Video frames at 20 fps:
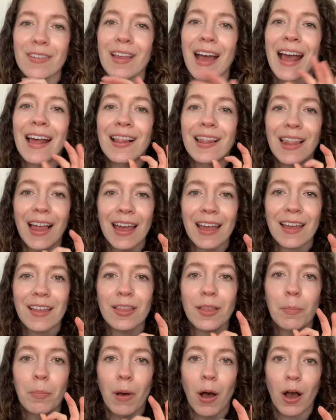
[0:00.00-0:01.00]
I like the
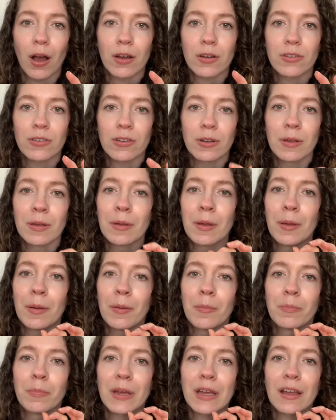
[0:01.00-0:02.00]
boxed
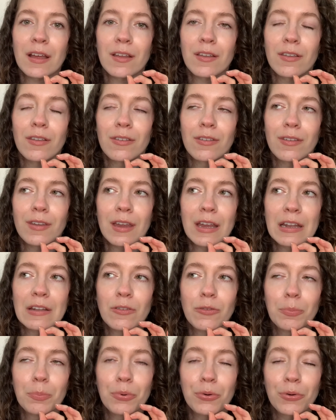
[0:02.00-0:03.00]
because it's
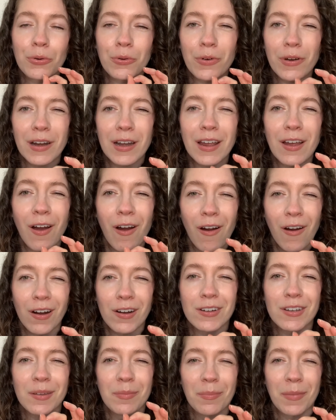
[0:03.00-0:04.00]
pretty hard
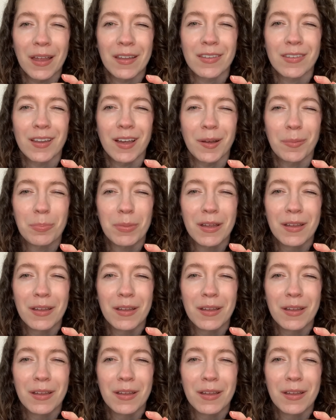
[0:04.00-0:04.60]
to mess up.